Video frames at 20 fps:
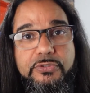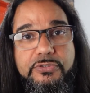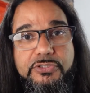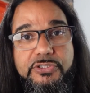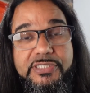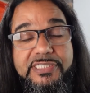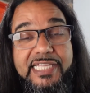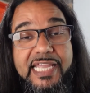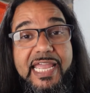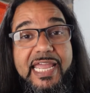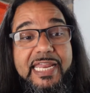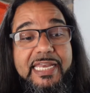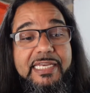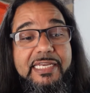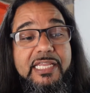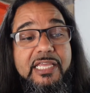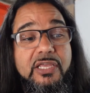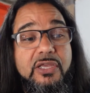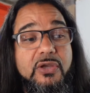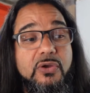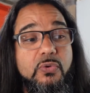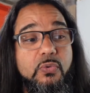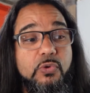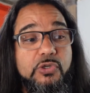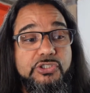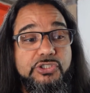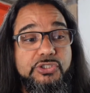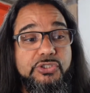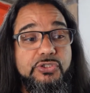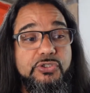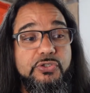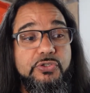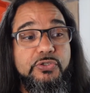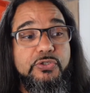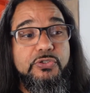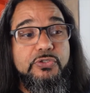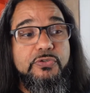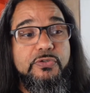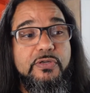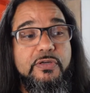So then what
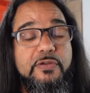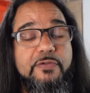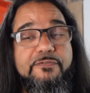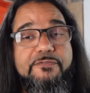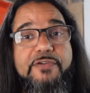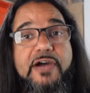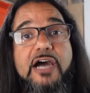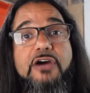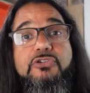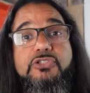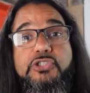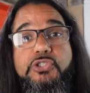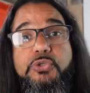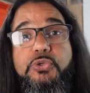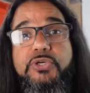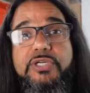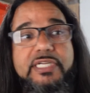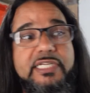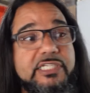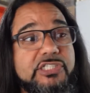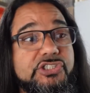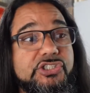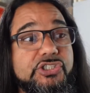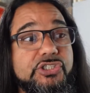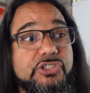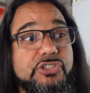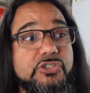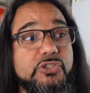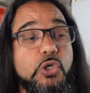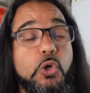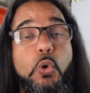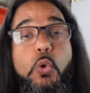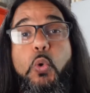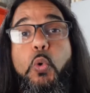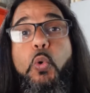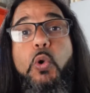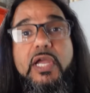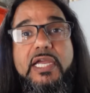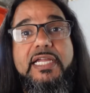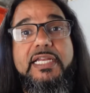you're found doing is just
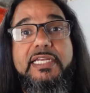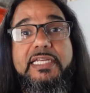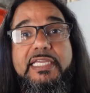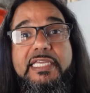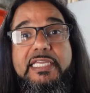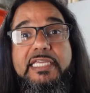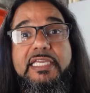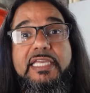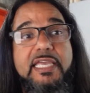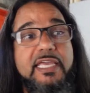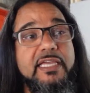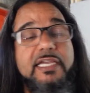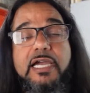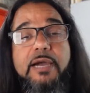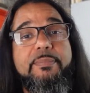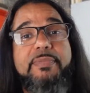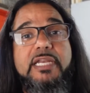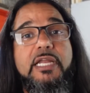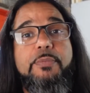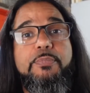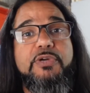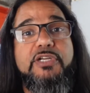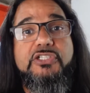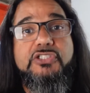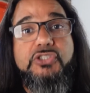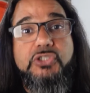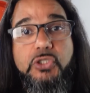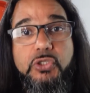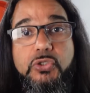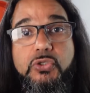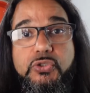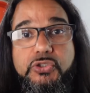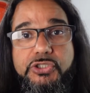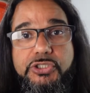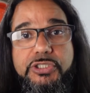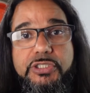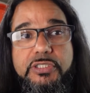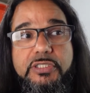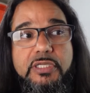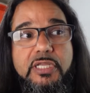quickly coming up with a
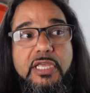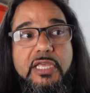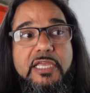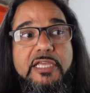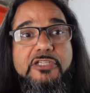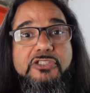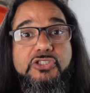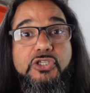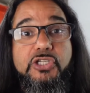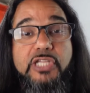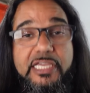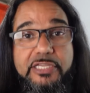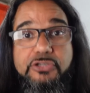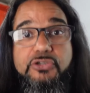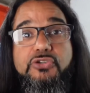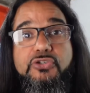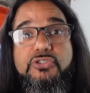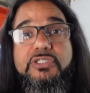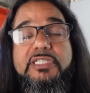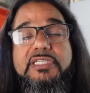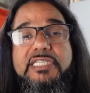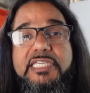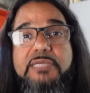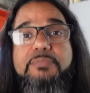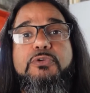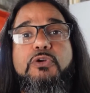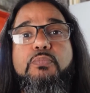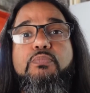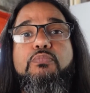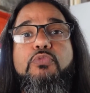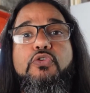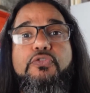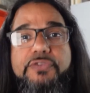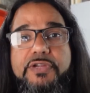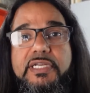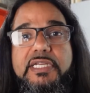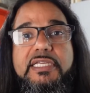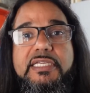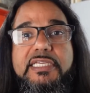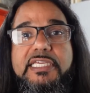solution so that you could keep
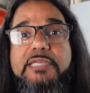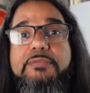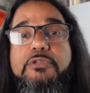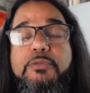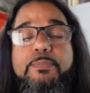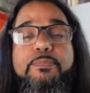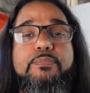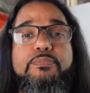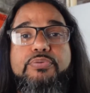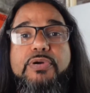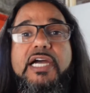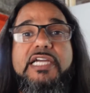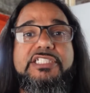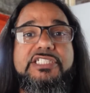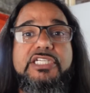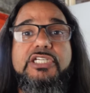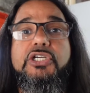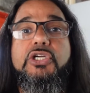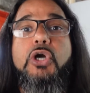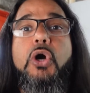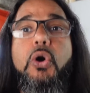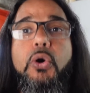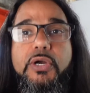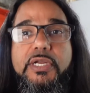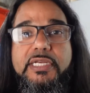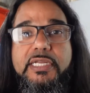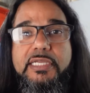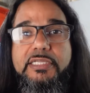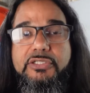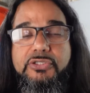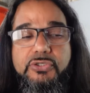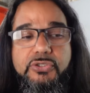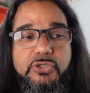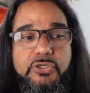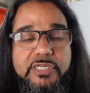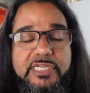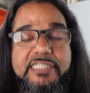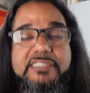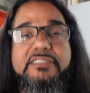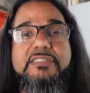moving and keep the project going and you
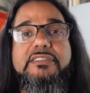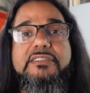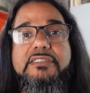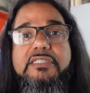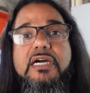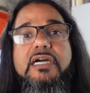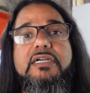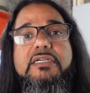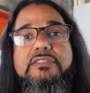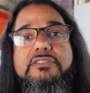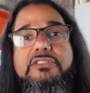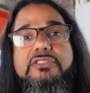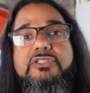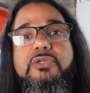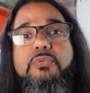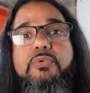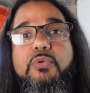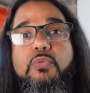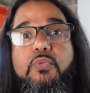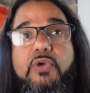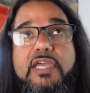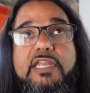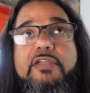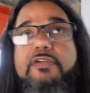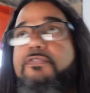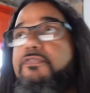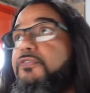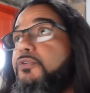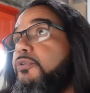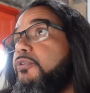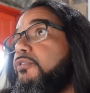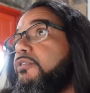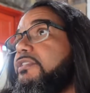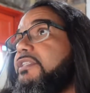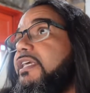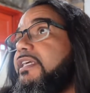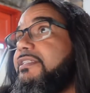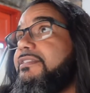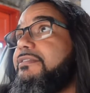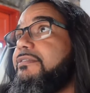don't get stuck on someone waiting for,
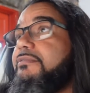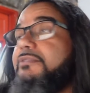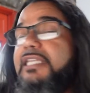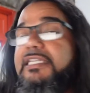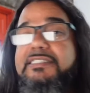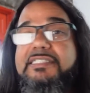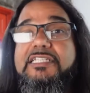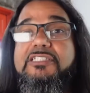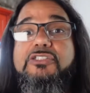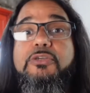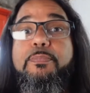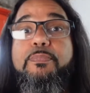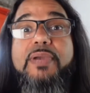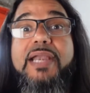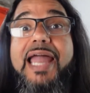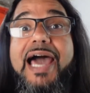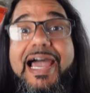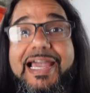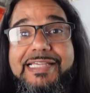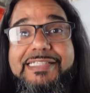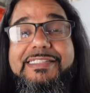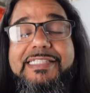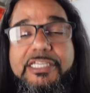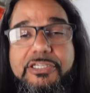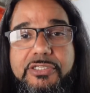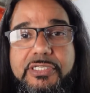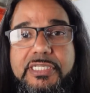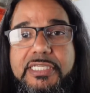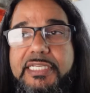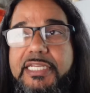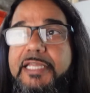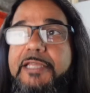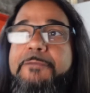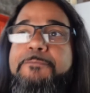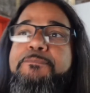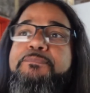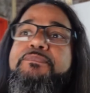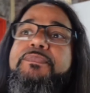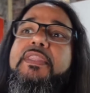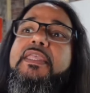let's say, supplies that you needed.
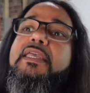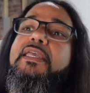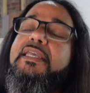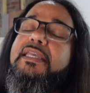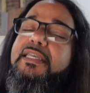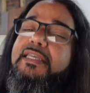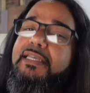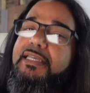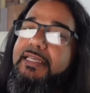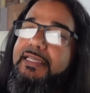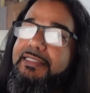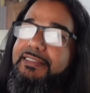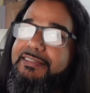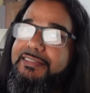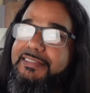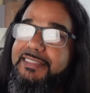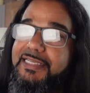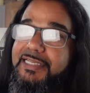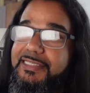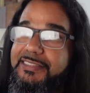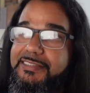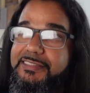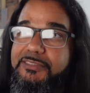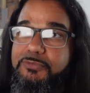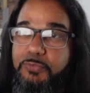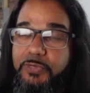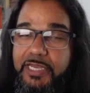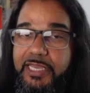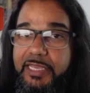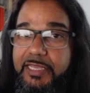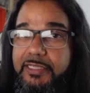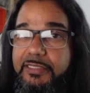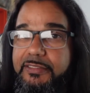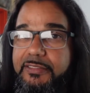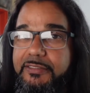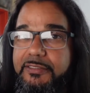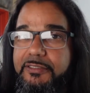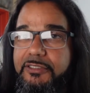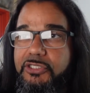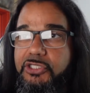This way,
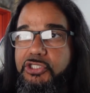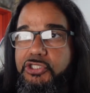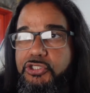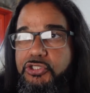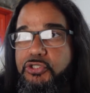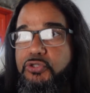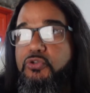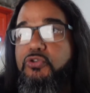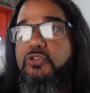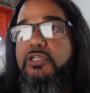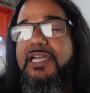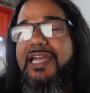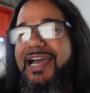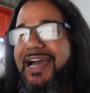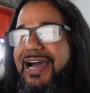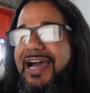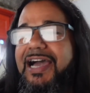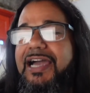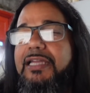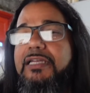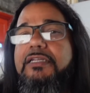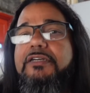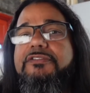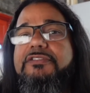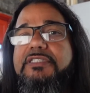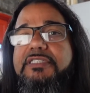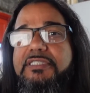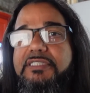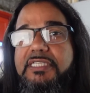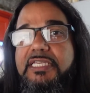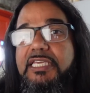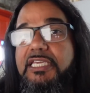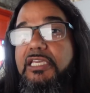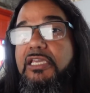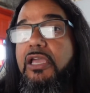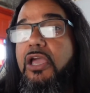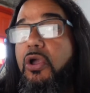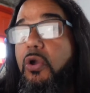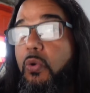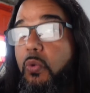you kind of
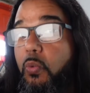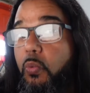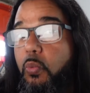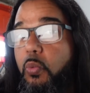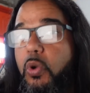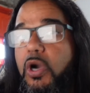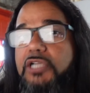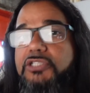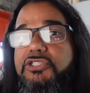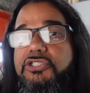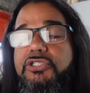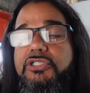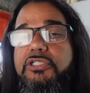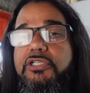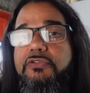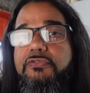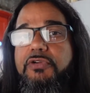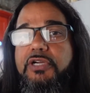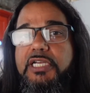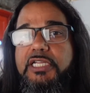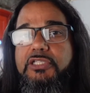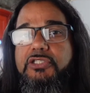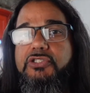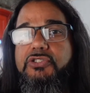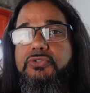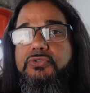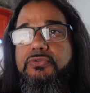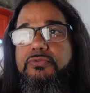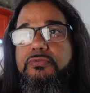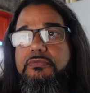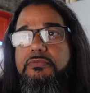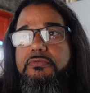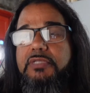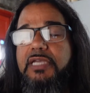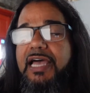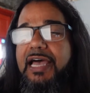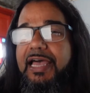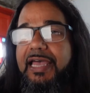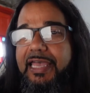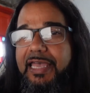see what you're going to run into
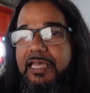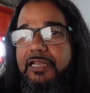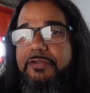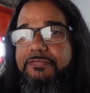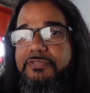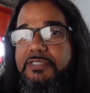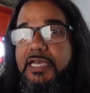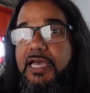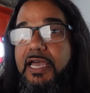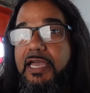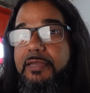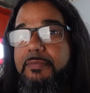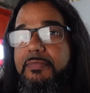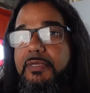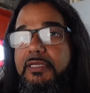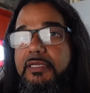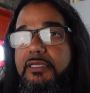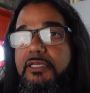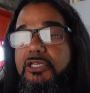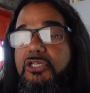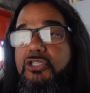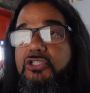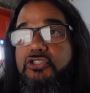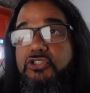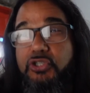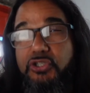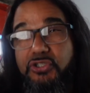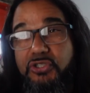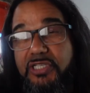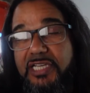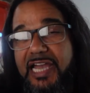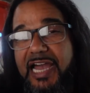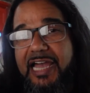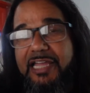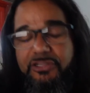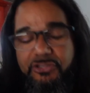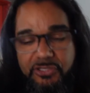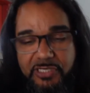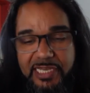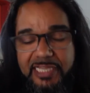ahead of time. So you
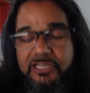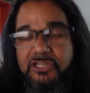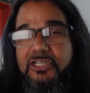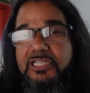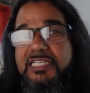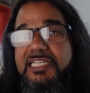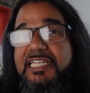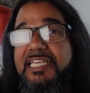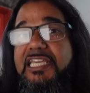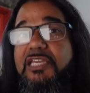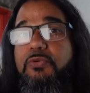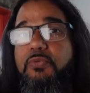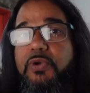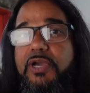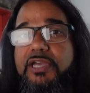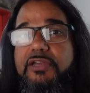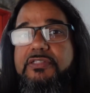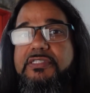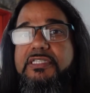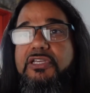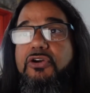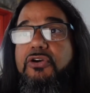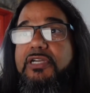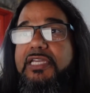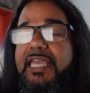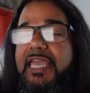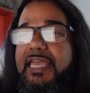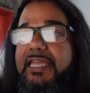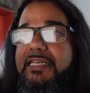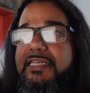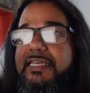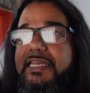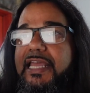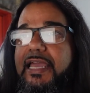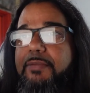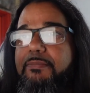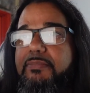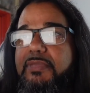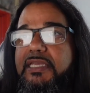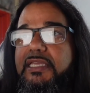got the leeway to say, okay,
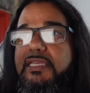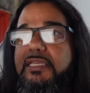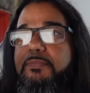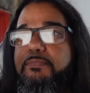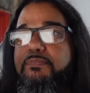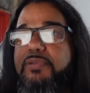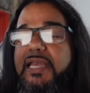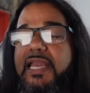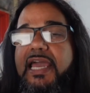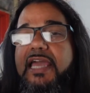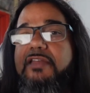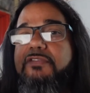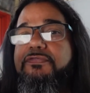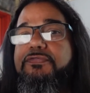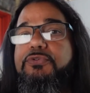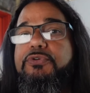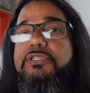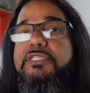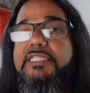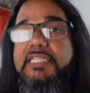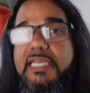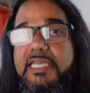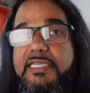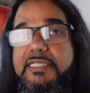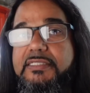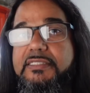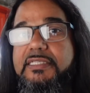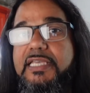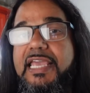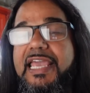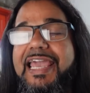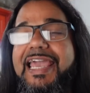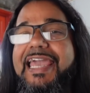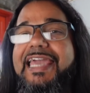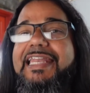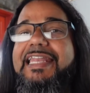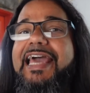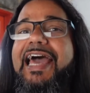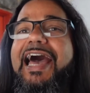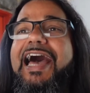let me plan for this
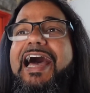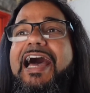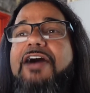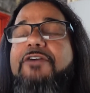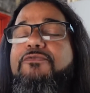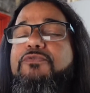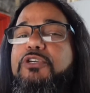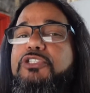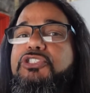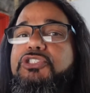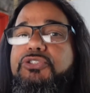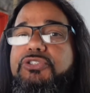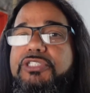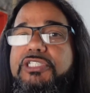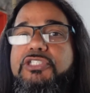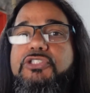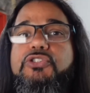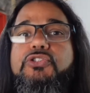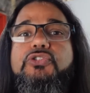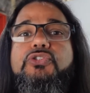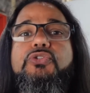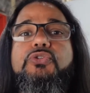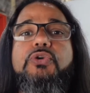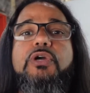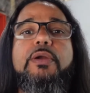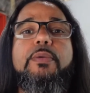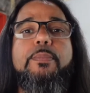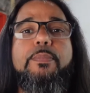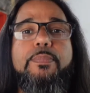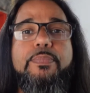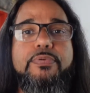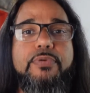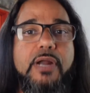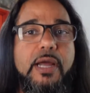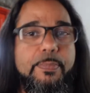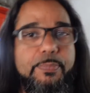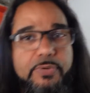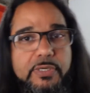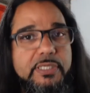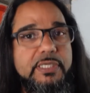and have what you need to do it
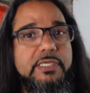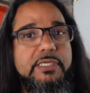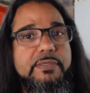properly.